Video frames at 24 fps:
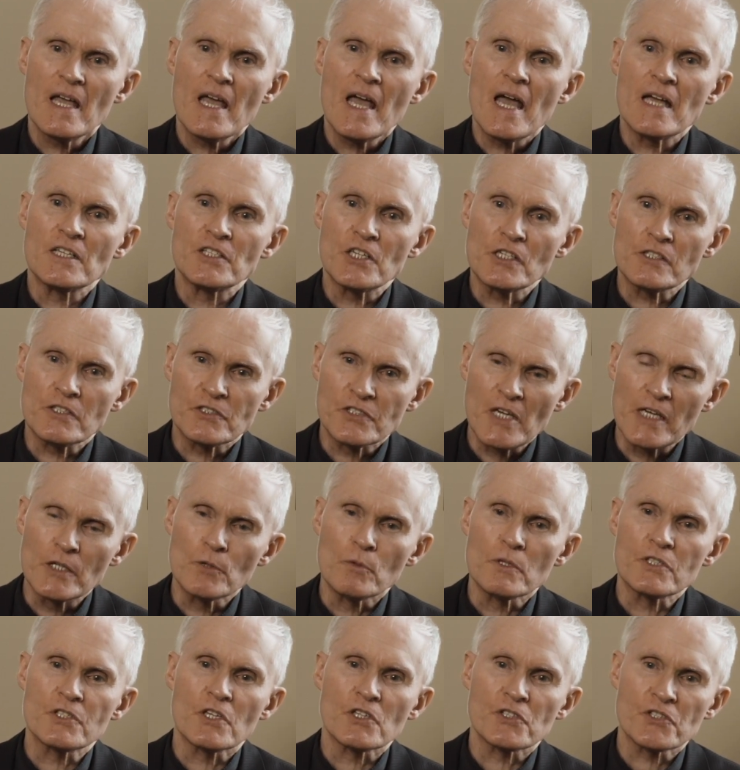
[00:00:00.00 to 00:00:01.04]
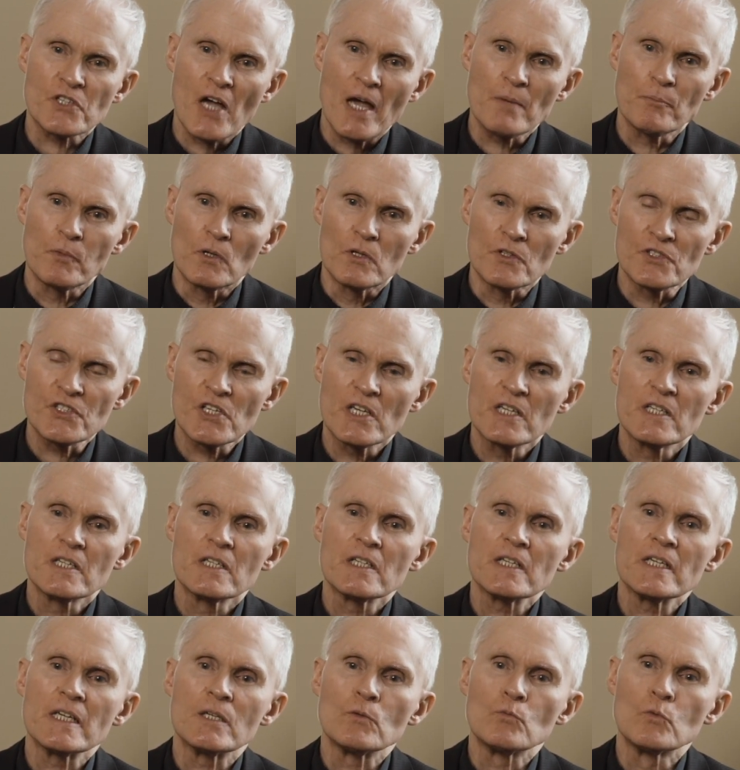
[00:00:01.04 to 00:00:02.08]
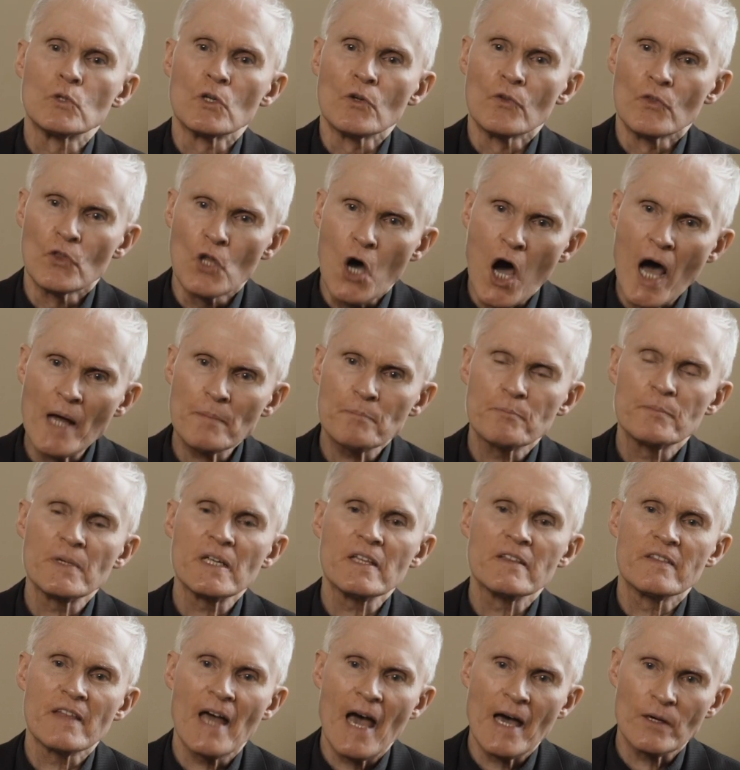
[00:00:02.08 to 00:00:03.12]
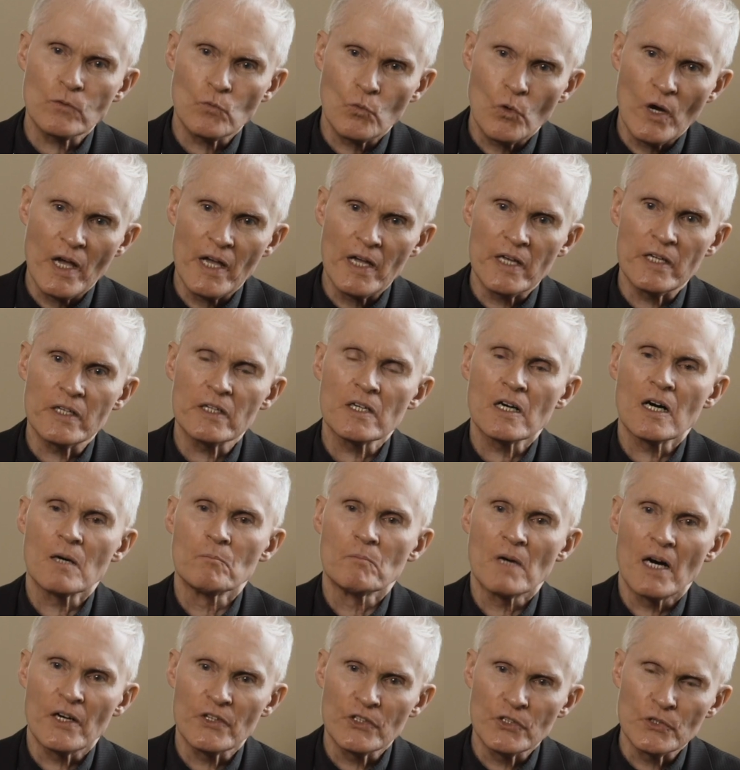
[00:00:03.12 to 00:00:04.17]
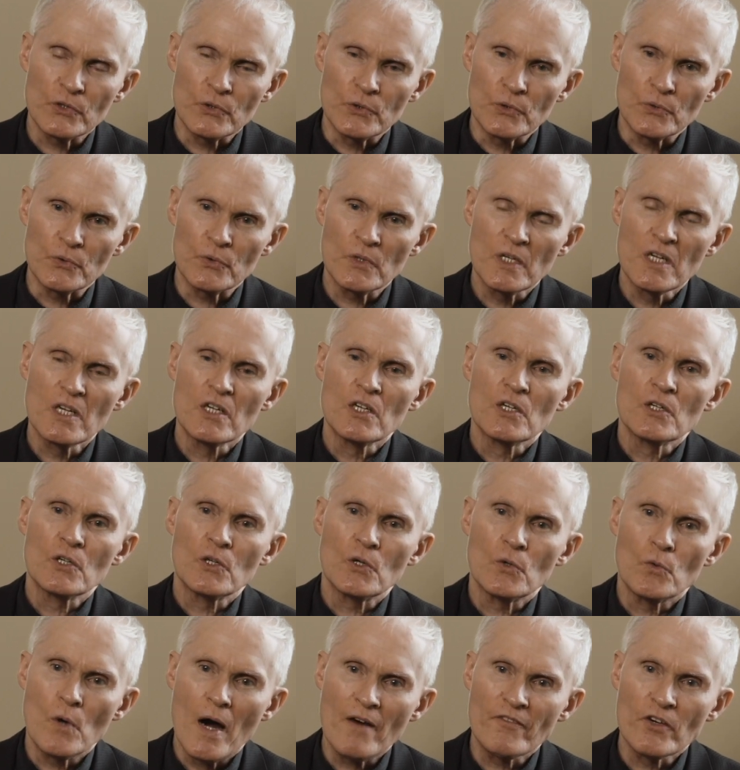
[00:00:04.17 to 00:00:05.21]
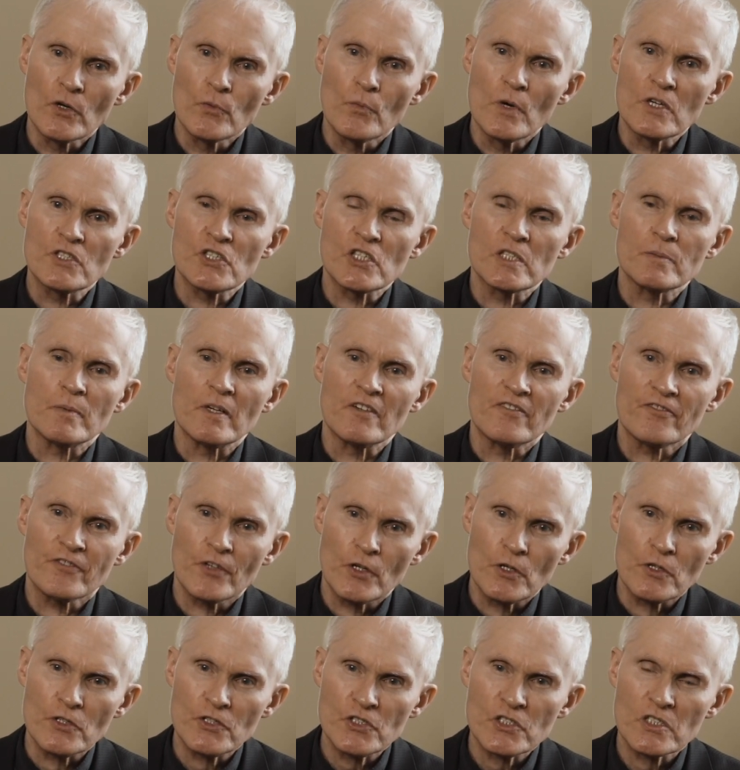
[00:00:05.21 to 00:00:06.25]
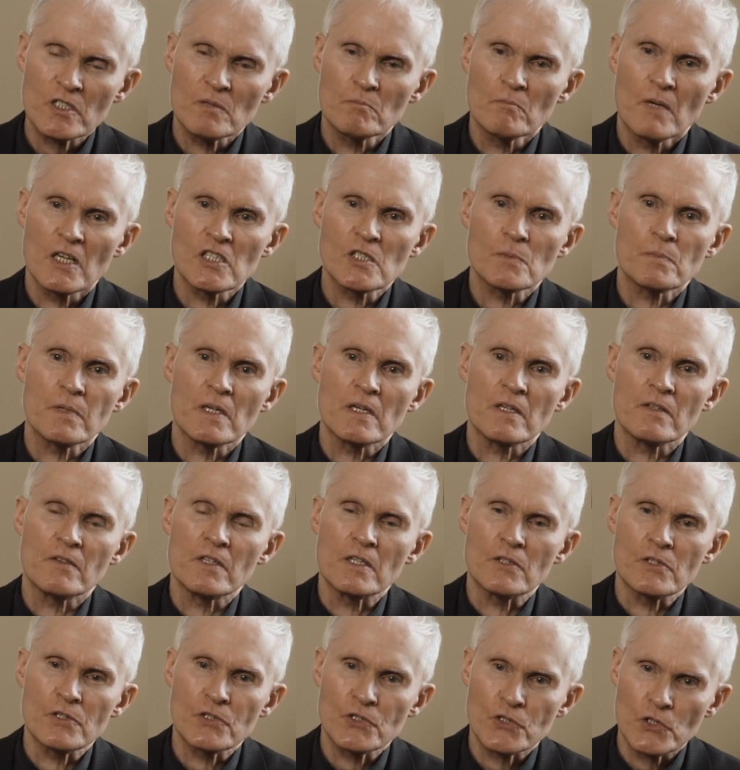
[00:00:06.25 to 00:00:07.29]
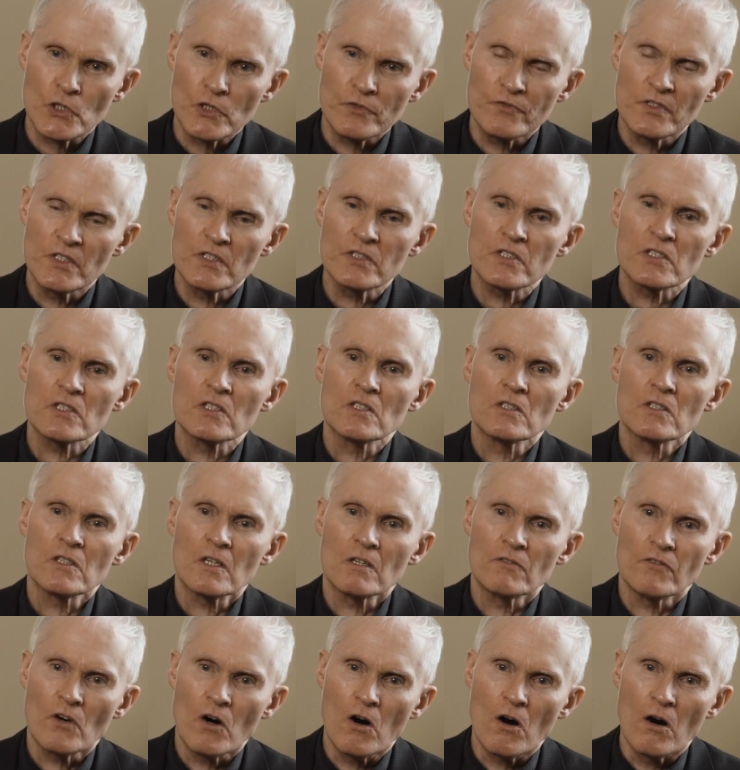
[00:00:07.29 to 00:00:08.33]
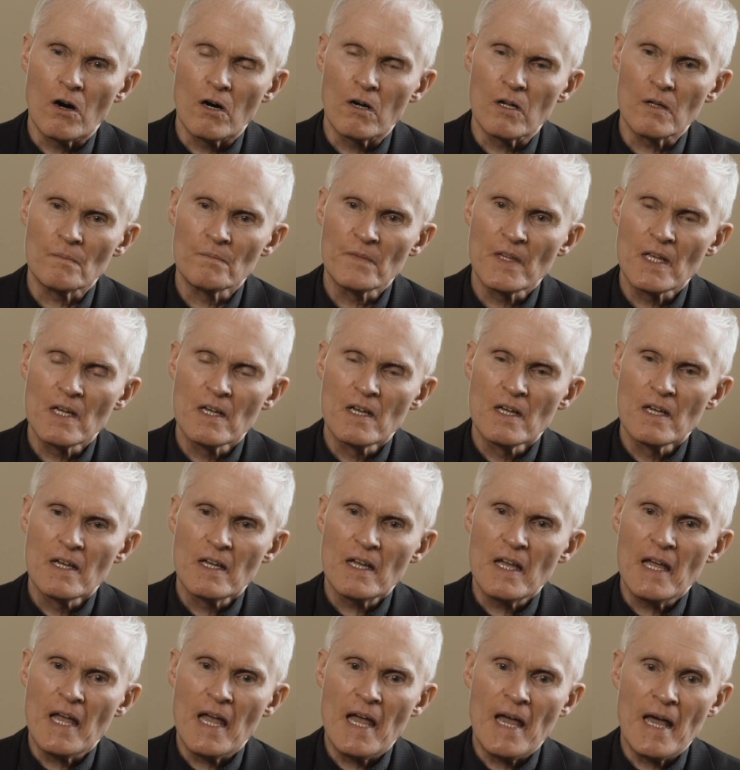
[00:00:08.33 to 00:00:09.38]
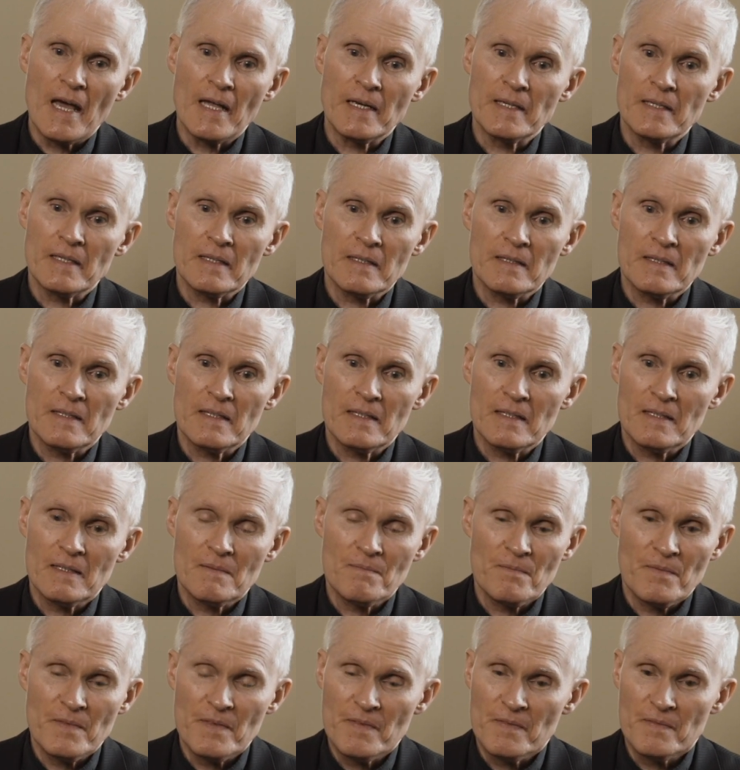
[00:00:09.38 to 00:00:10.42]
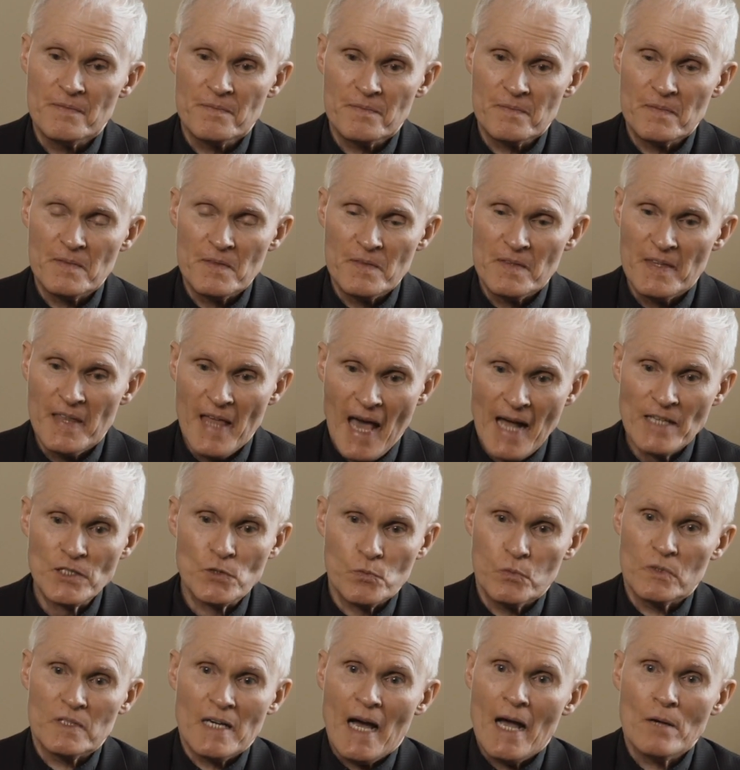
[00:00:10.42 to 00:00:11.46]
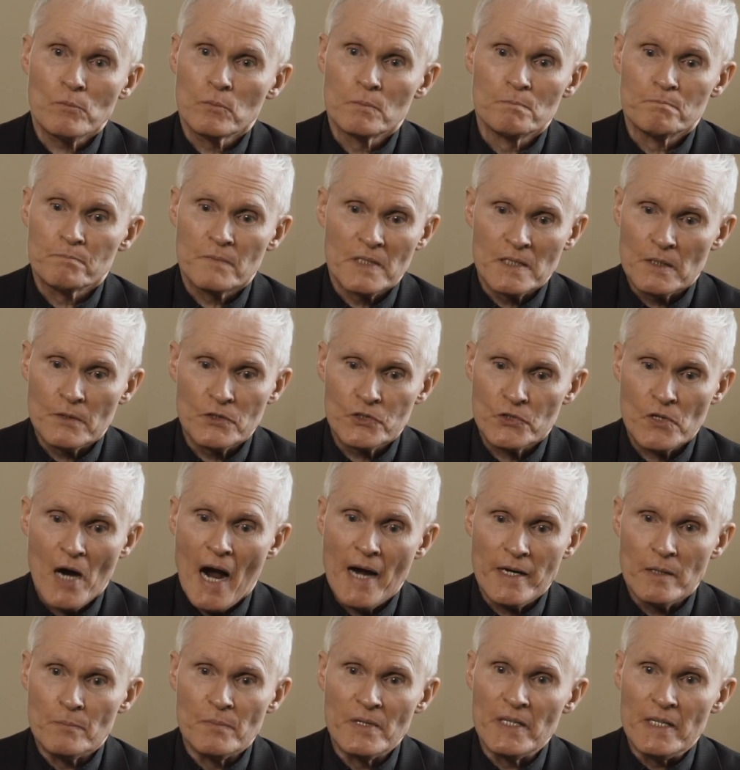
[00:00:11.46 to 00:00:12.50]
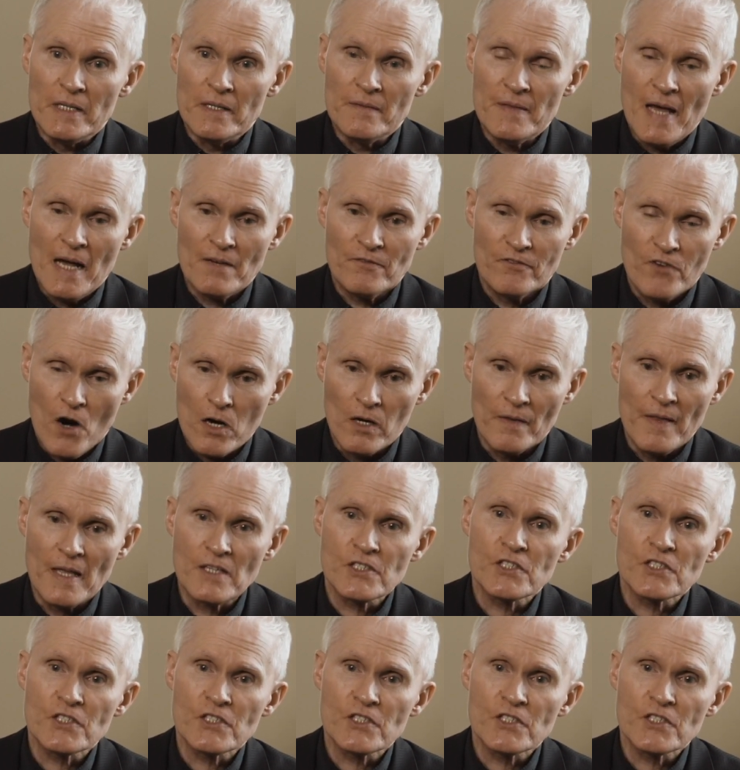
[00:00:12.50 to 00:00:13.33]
And Jesus said to his disciples, it will not be that way among you. Whoever wishes to be first must be the servant of all. And that's what I'm going to try to be, follow that